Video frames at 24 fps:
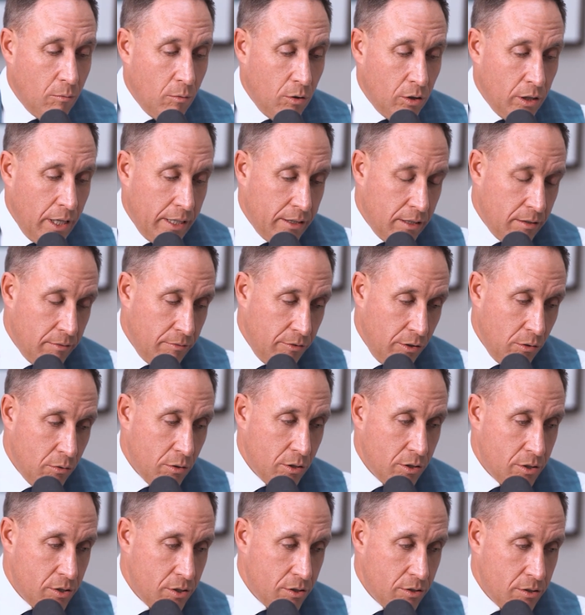We'll let the
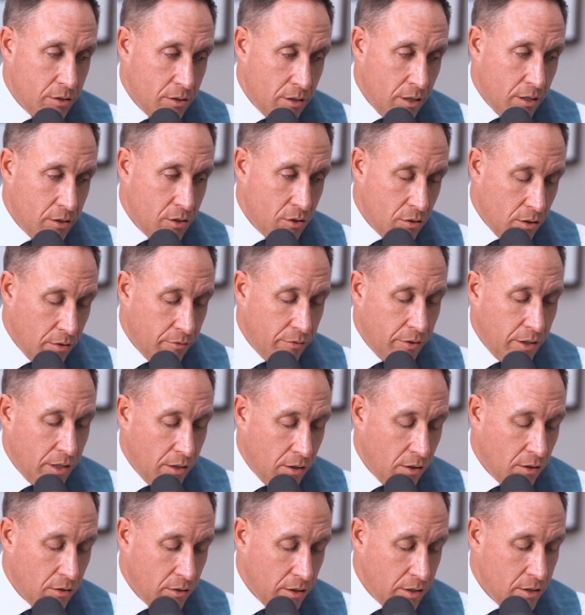viewers sort of
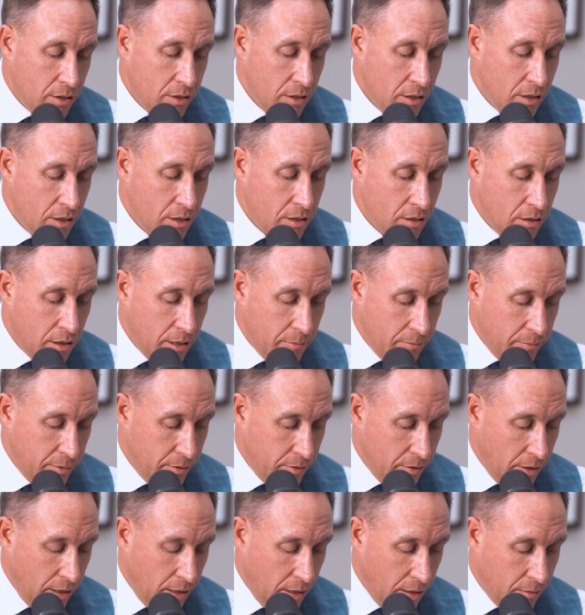hear or listen to this clip
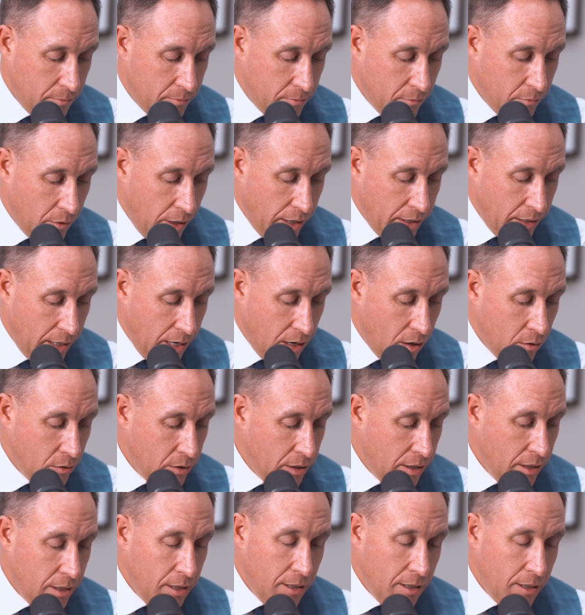right now.